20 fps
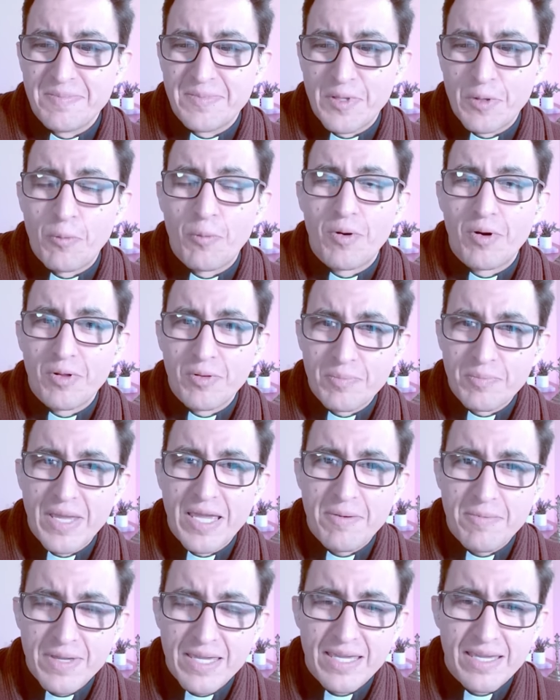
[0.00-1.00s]
the world
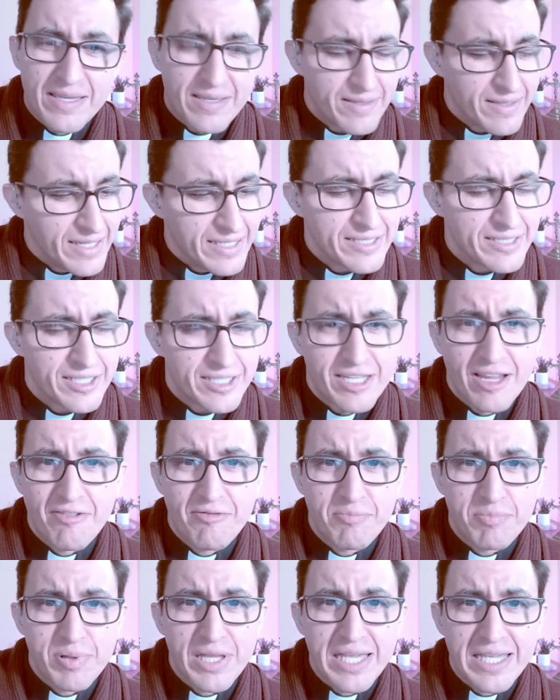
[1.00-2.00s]
maybe is a
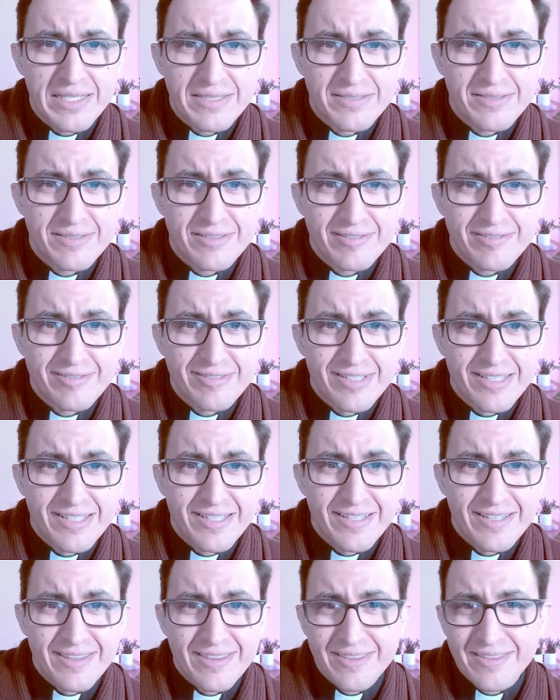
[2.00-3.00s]
tough place.
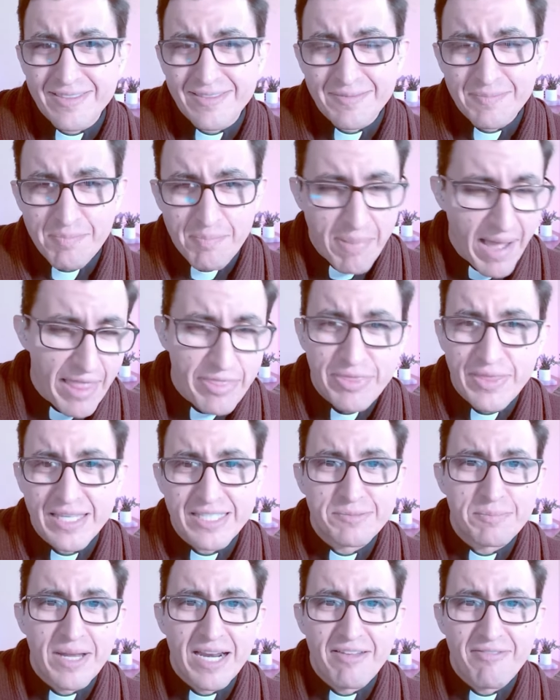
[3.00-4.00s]
Bad
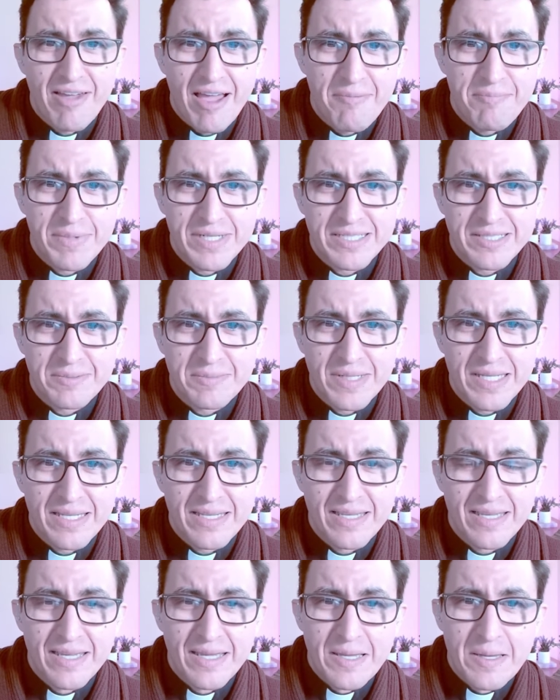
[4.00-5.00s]
things might have happened to
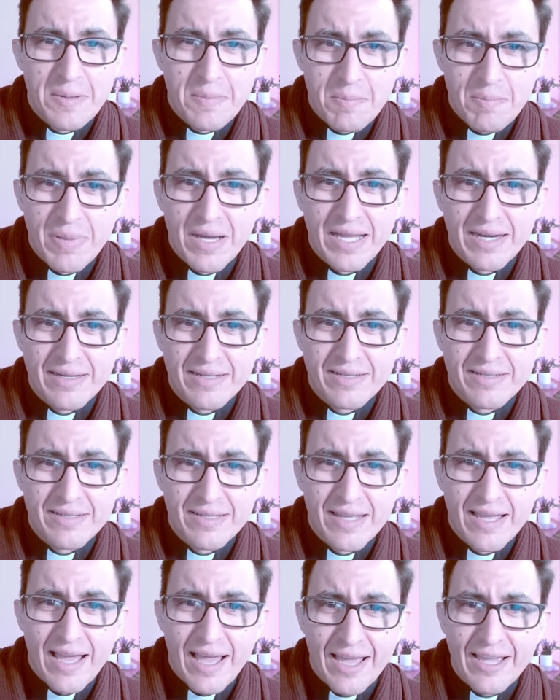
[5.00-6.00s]
me, but
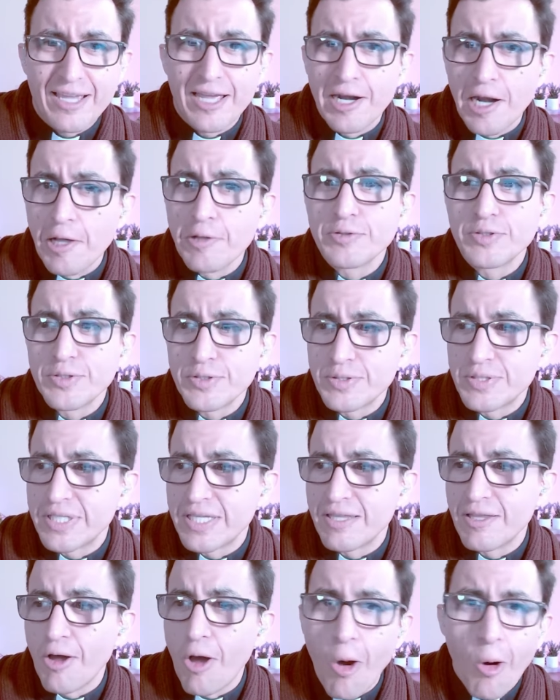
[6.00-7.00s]
I can also
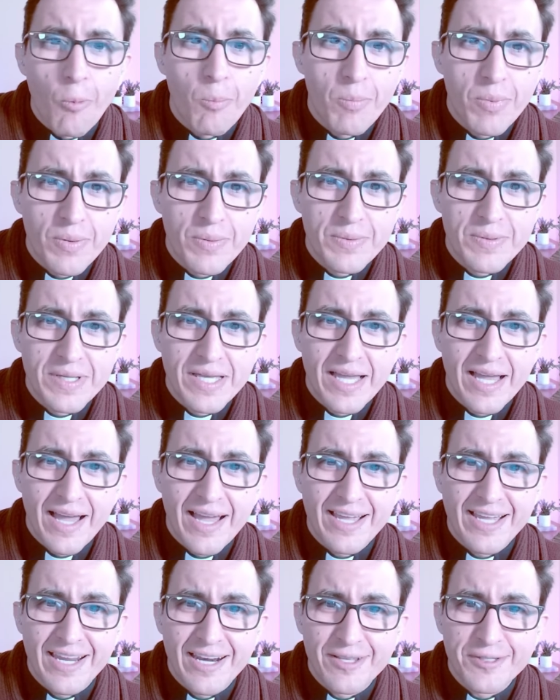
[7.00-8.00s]
see the hope.
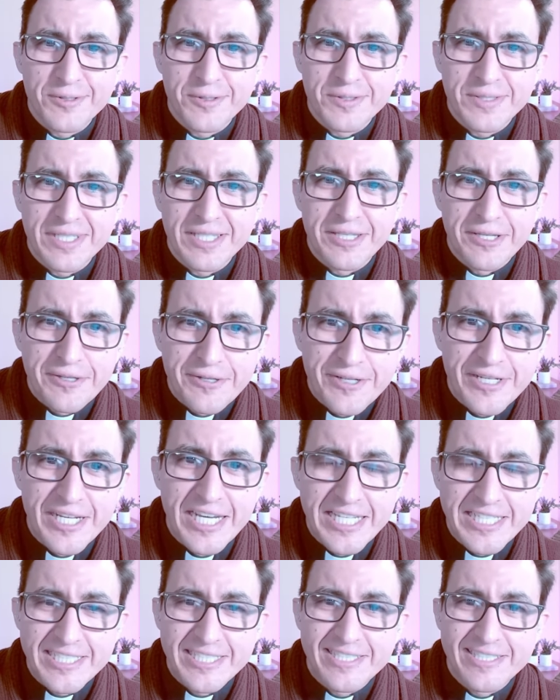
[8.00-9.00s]
I can also see the
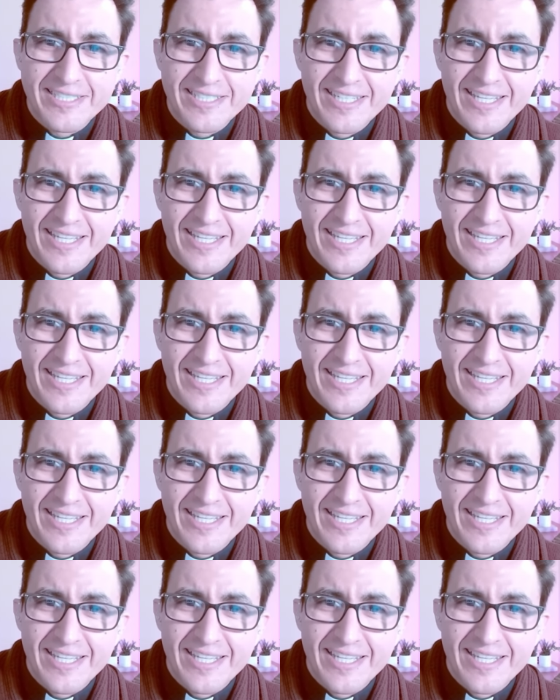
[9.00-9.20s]
goodness.